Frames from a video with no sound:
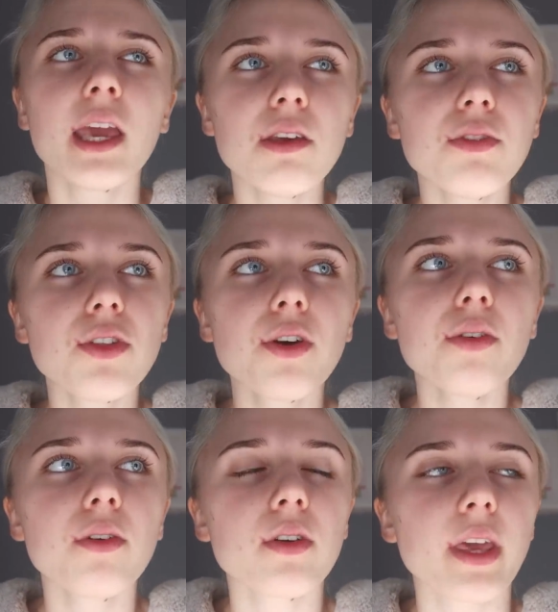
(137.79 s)
even
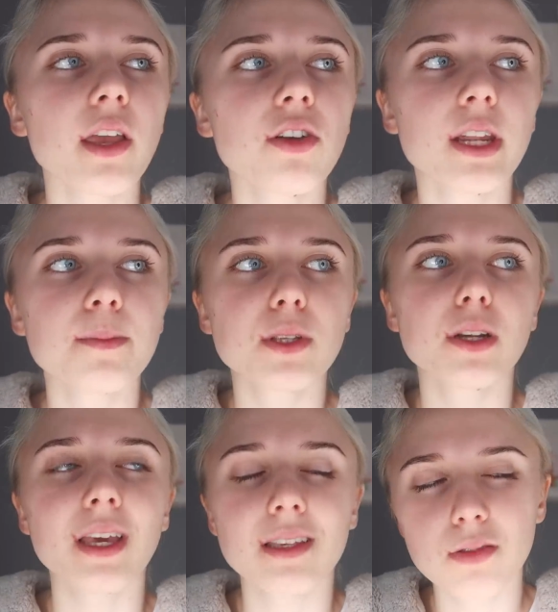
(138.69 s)
though getting your lips
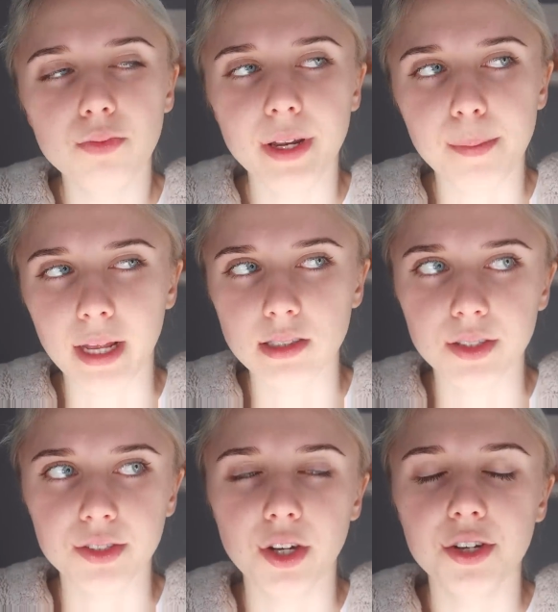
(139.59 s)
done isn't really
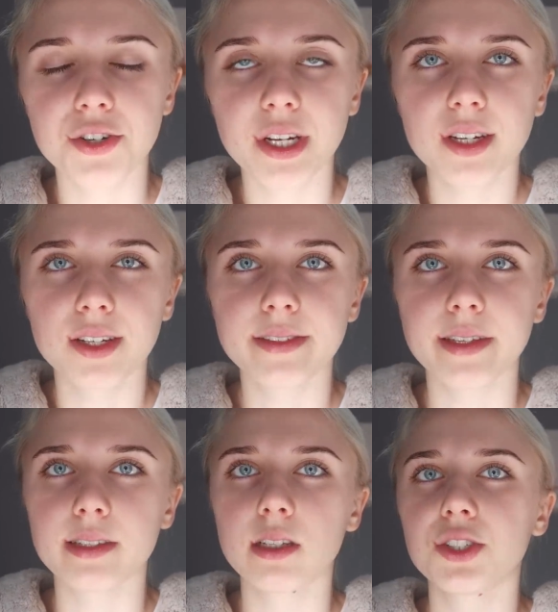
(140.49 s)
plastic surgery because
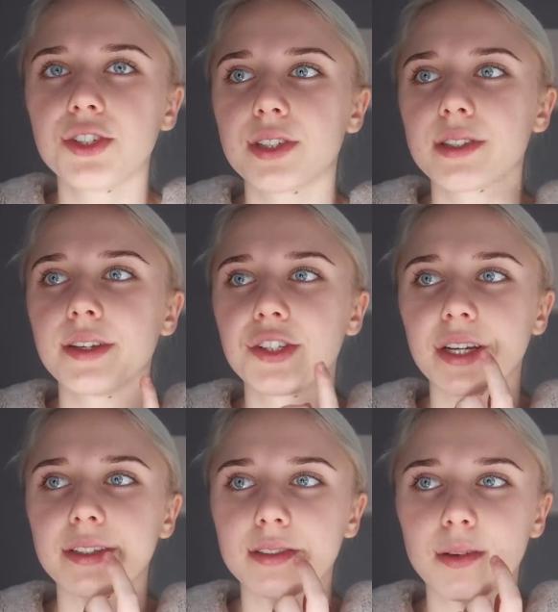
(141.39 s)
it's literally just
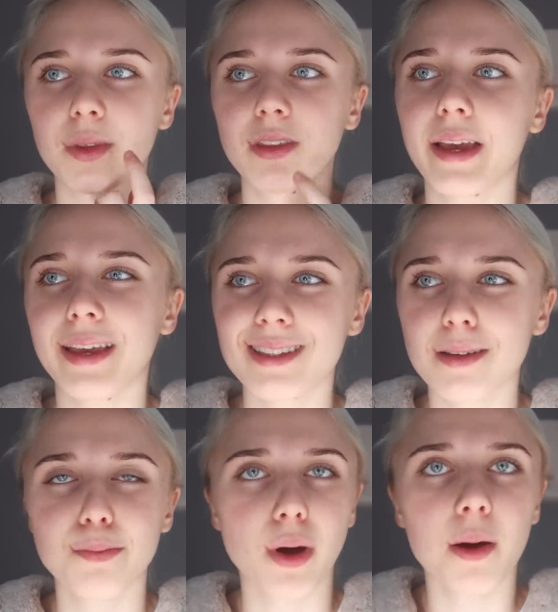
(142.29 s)
injecting something that
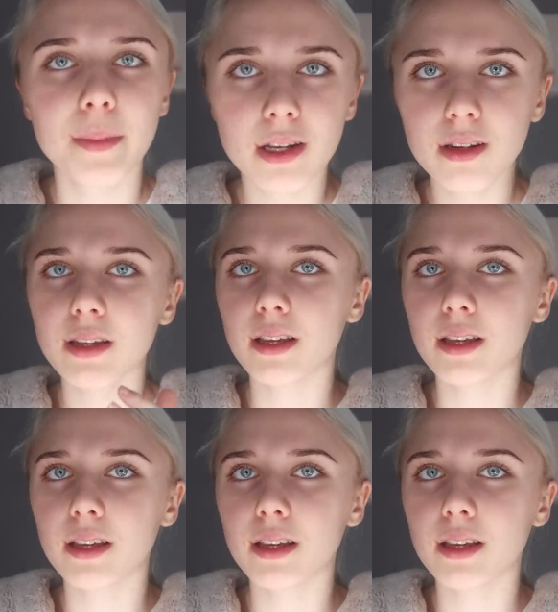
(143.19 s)
isn't permanent